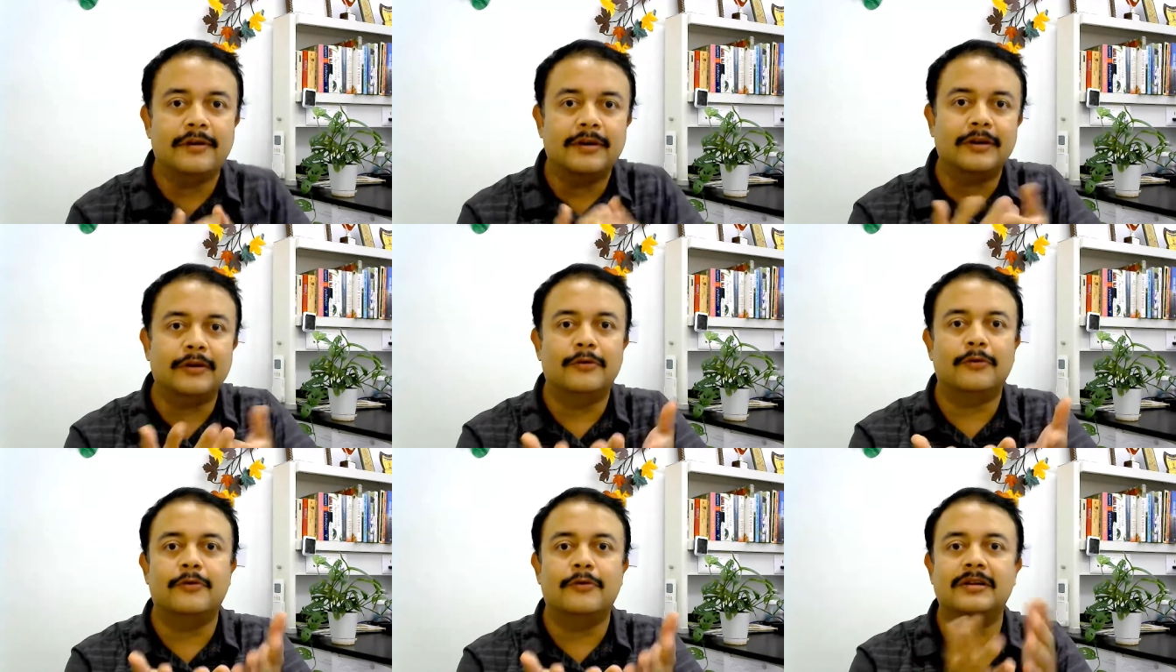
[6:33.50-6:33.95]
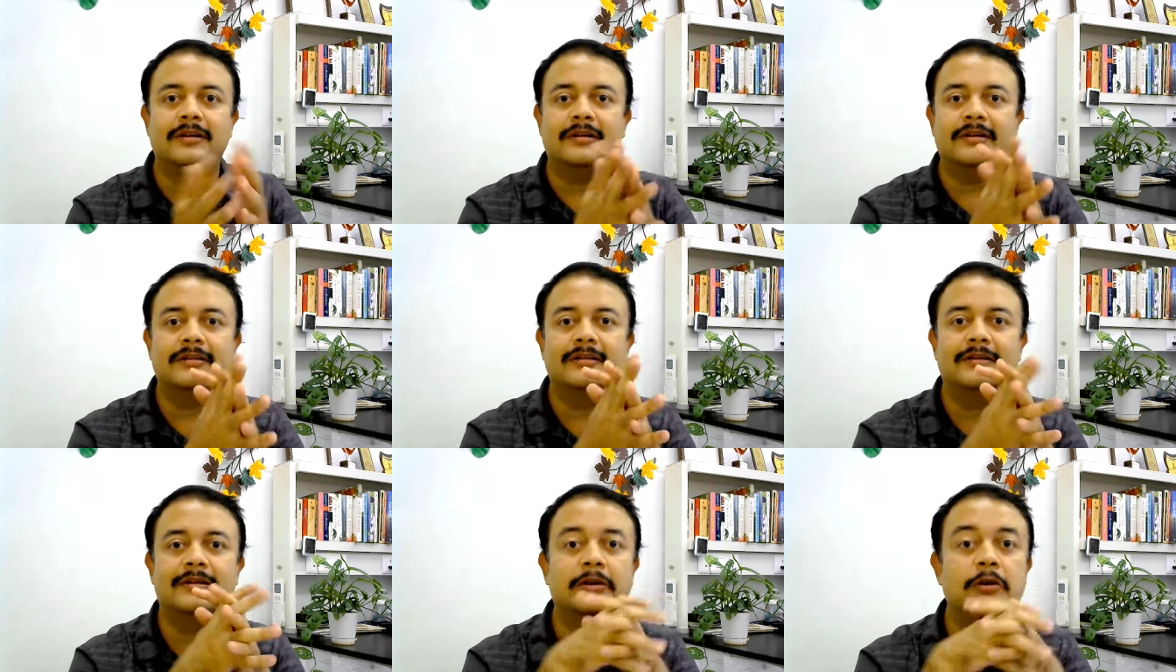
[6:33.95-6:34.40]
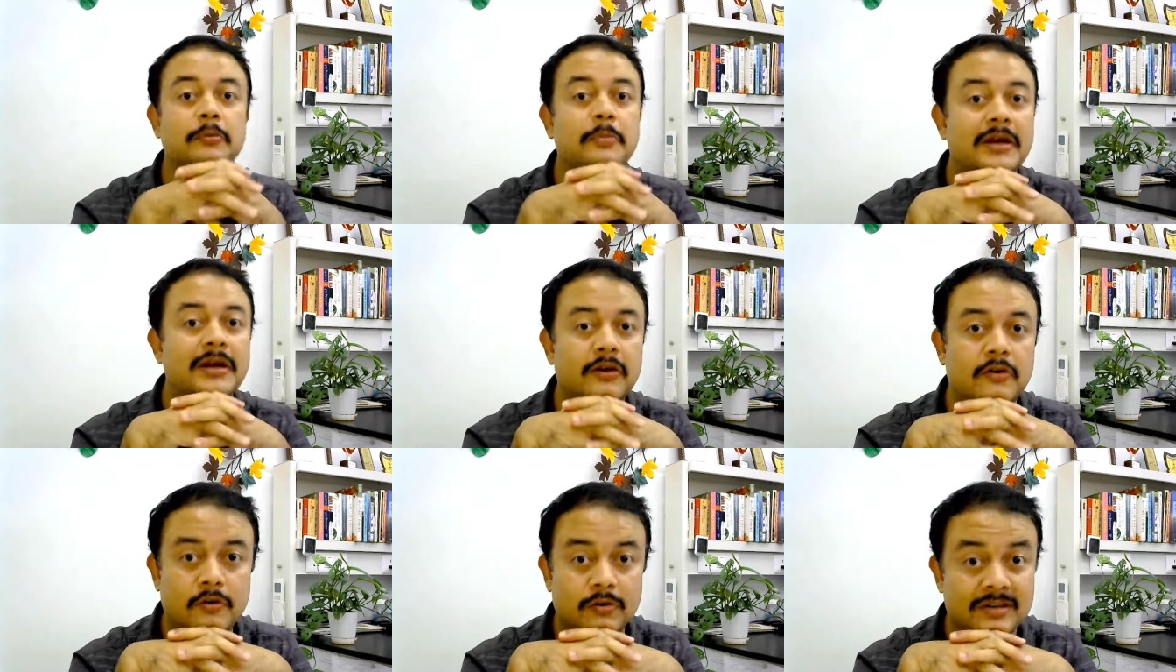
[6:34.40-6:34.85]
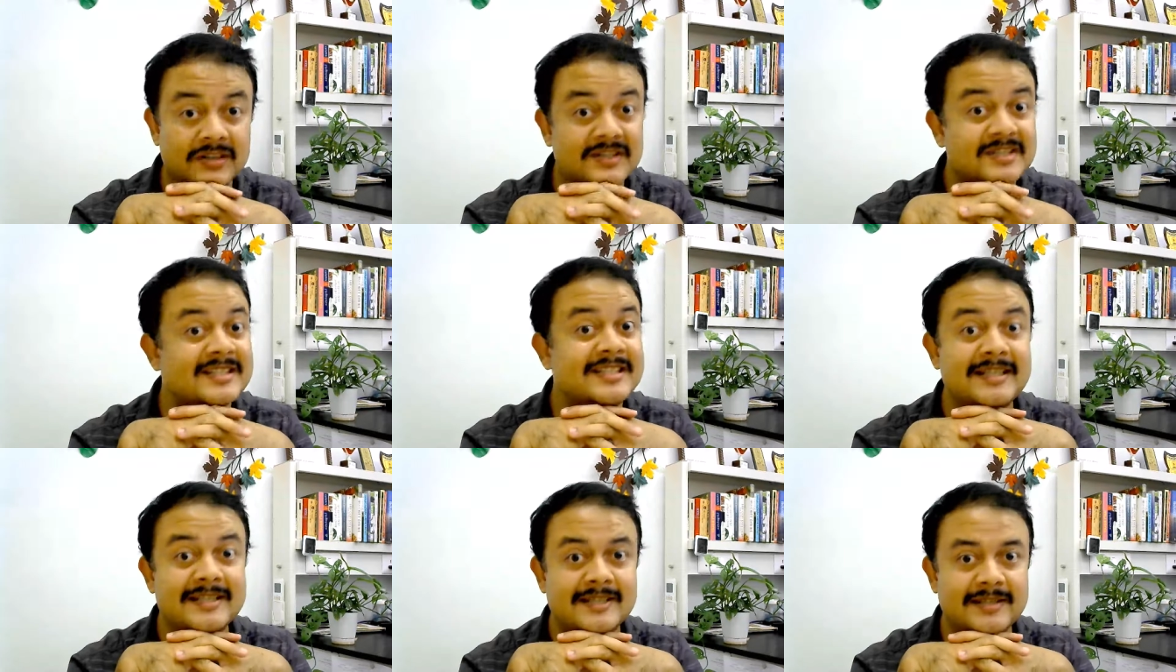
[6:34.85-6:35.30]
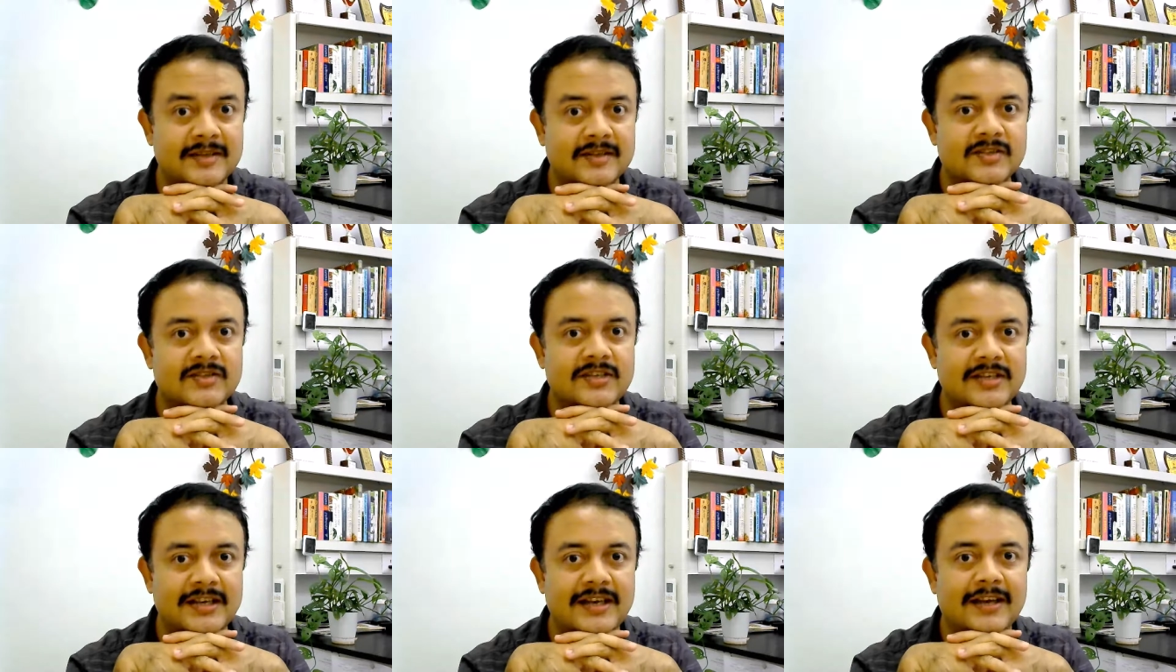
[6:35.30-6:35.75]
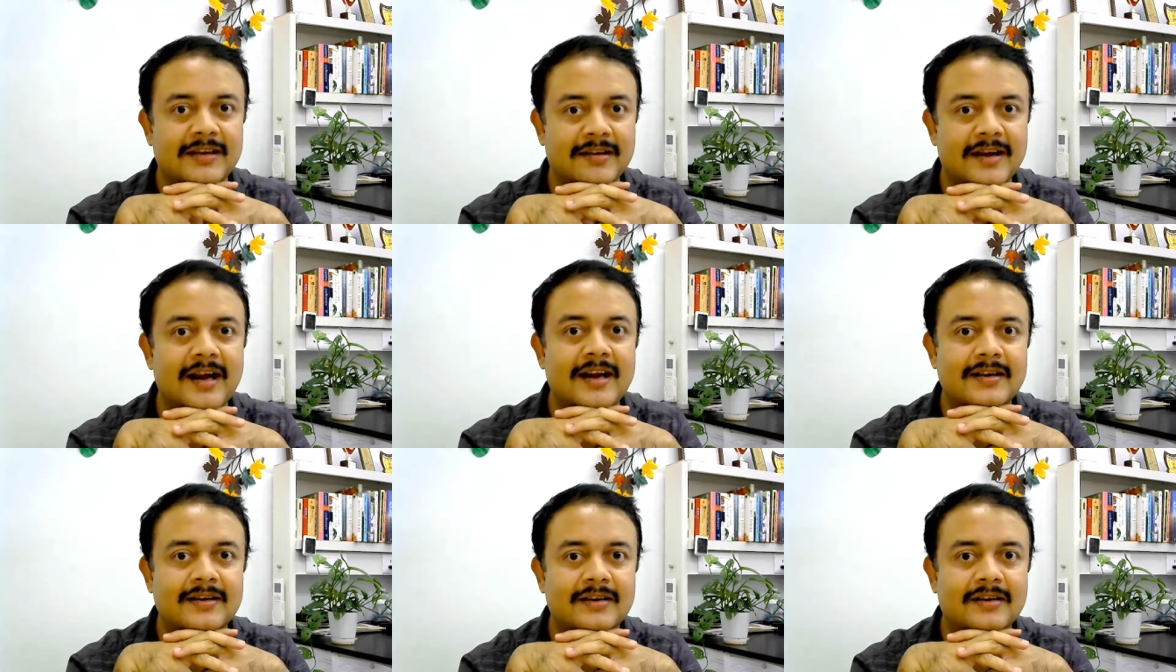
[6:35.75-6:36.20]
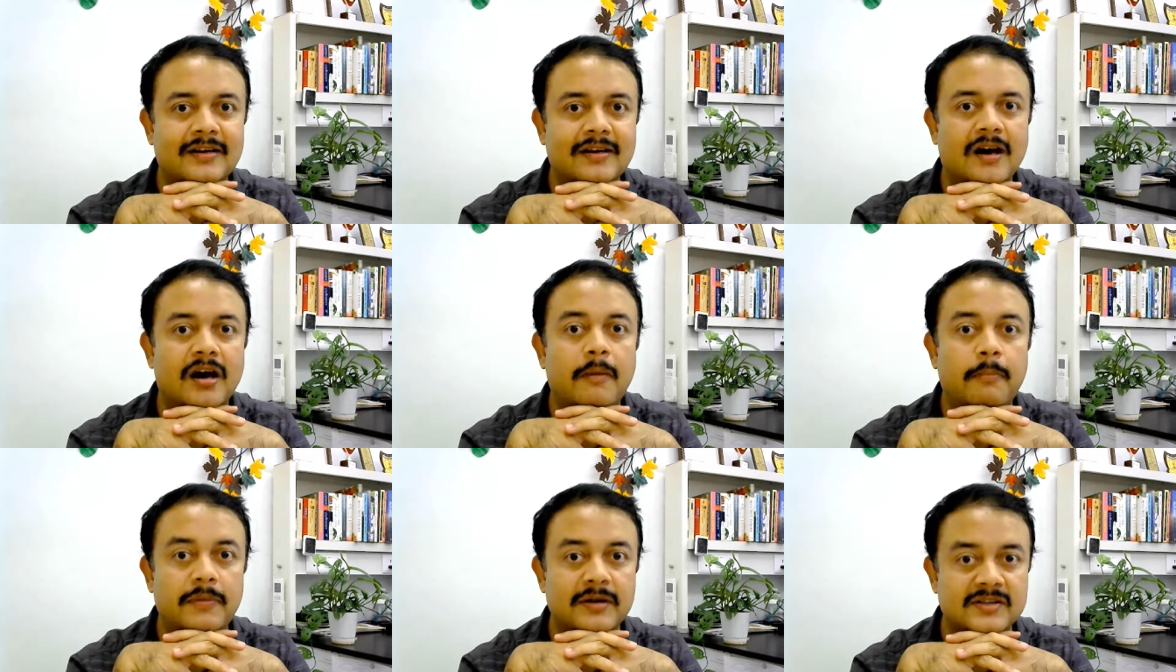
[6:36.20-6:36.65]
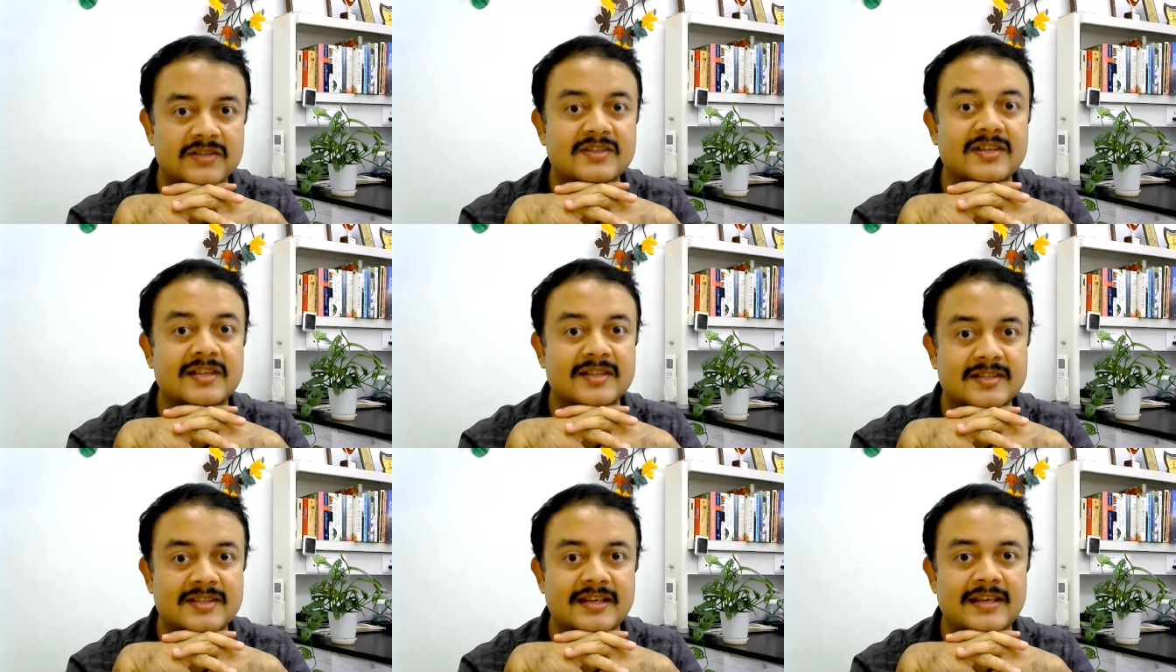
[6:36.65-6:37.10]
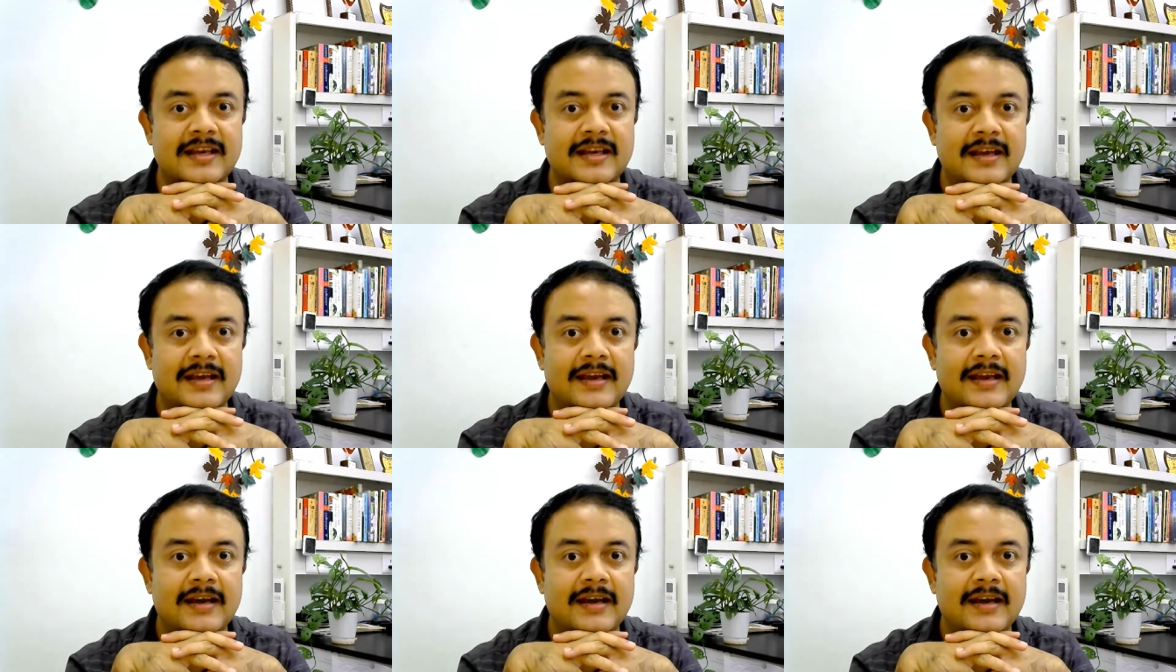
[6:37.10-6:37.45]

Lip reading: You know, you might know the C60, right? Carbon 60.